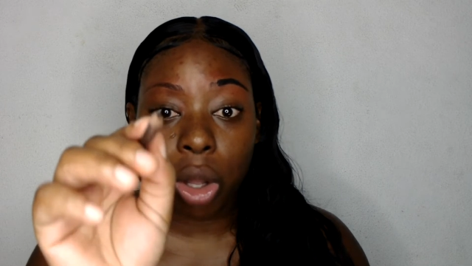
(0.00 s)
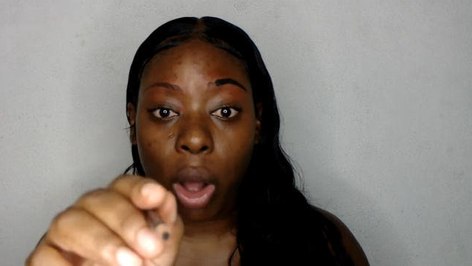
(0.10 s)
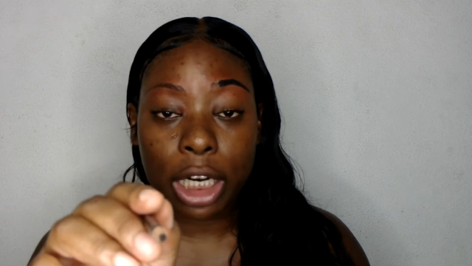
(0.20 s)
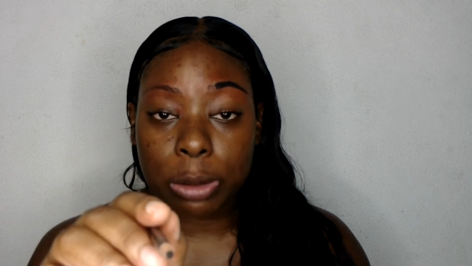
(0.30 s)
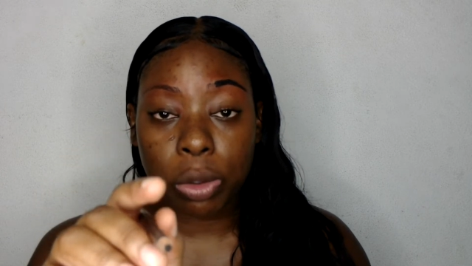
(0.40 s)

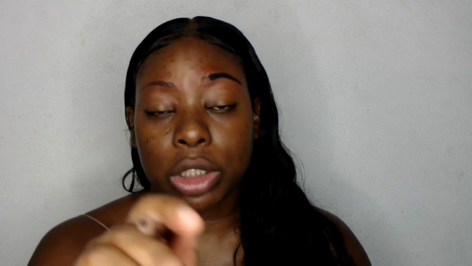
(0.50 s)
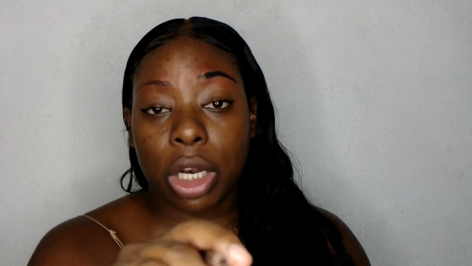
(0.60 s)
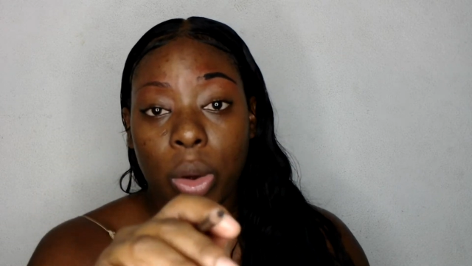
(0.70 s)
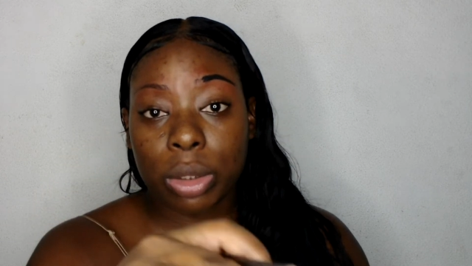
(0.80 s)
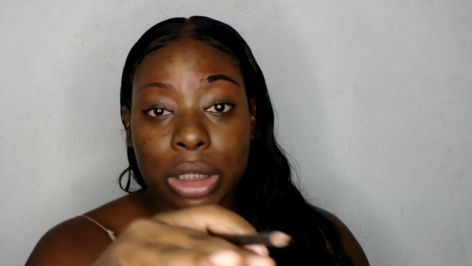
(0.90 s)
Call this
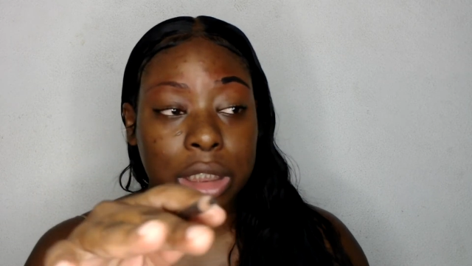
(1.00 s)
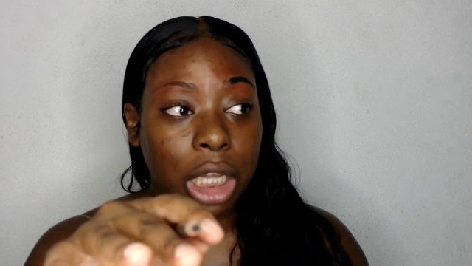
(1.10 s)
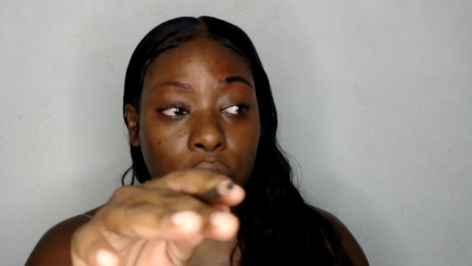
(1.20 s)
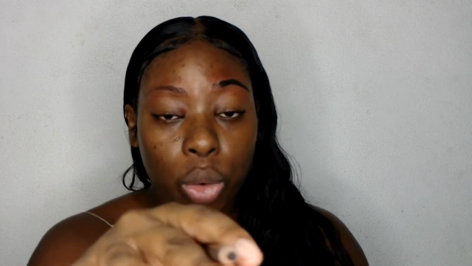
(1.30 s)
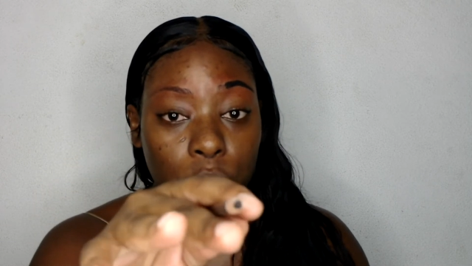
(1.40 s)
person out and
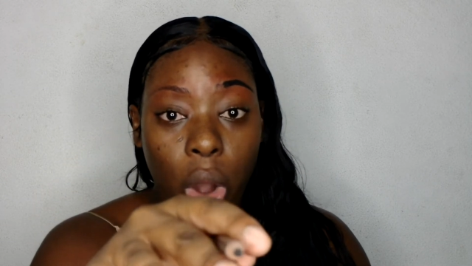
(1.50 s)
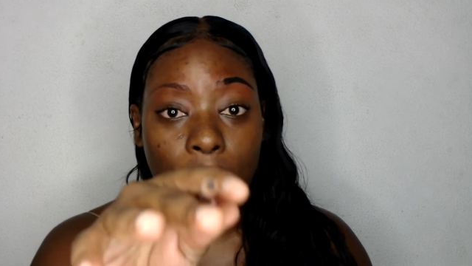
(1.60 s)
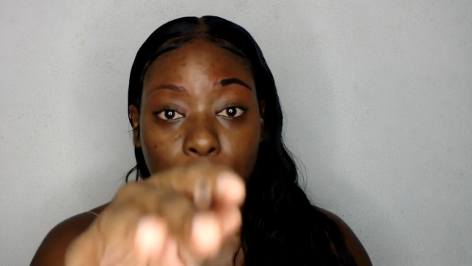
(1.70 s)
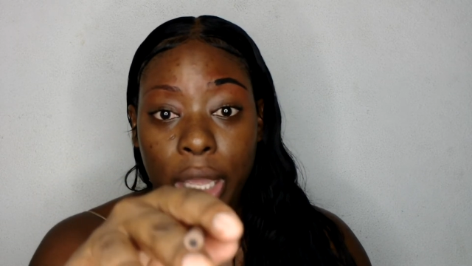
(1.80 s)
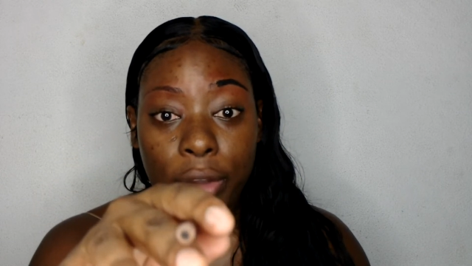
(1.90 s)
say, you wrong.
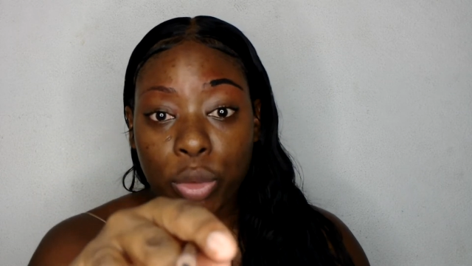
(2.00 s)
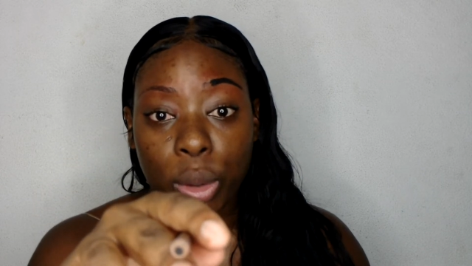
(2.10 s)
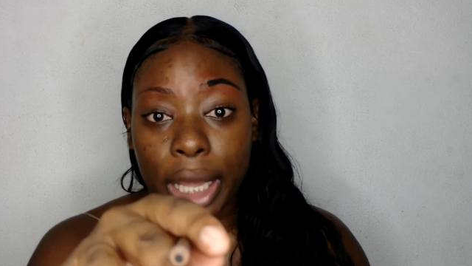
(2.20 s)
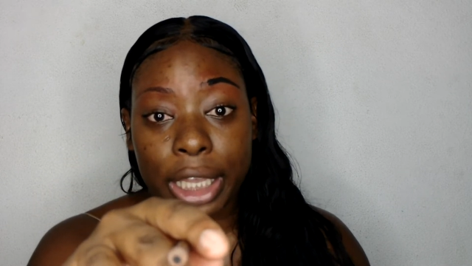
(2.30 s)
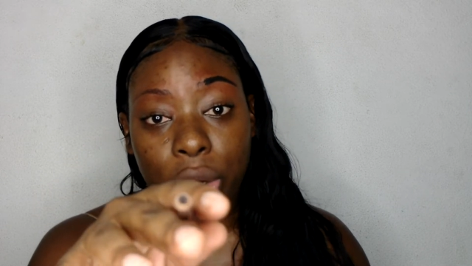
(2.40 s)
I don't care if you
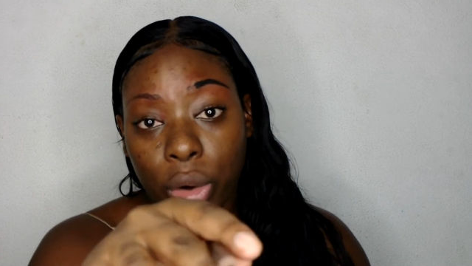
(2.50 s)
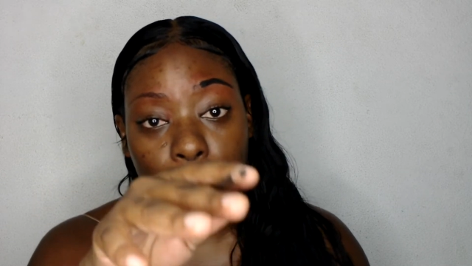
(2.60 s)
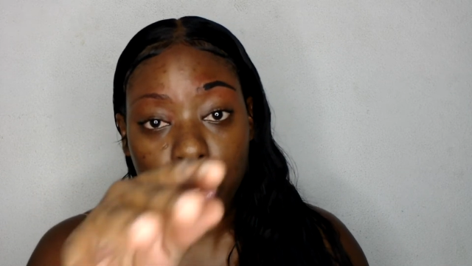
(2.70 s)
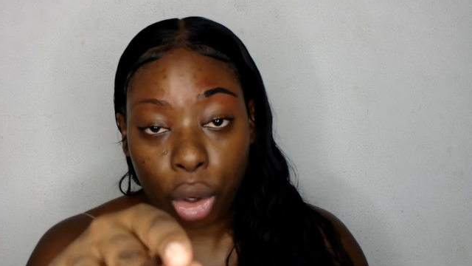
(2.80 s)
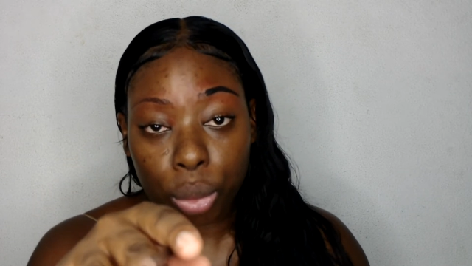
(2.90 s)
like it or
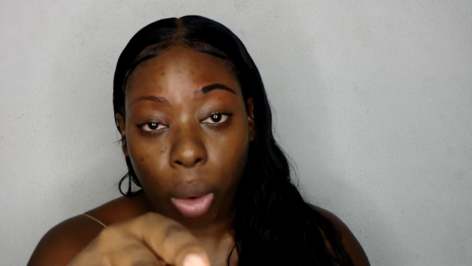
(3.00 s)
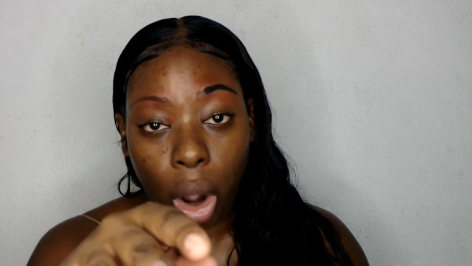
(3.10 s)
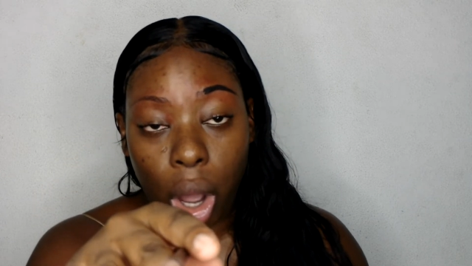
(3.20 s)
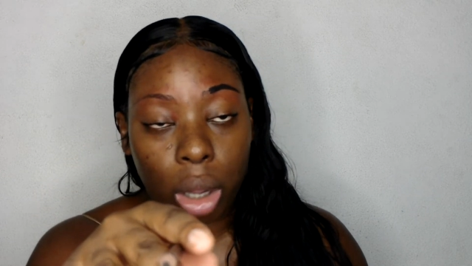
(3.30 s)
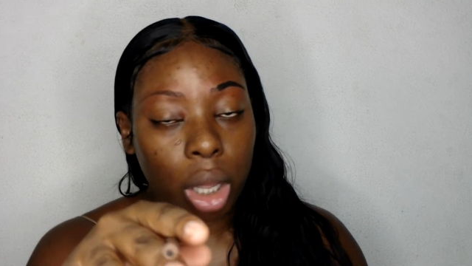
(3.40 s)
not, you're
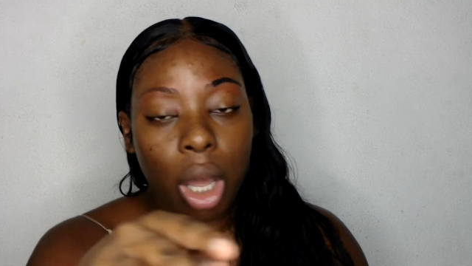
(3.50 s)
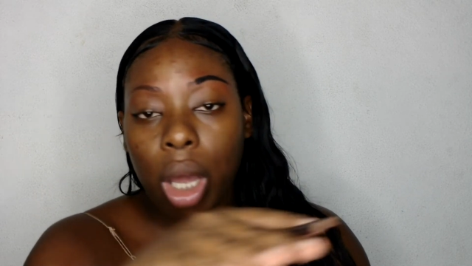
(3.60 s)
wrong.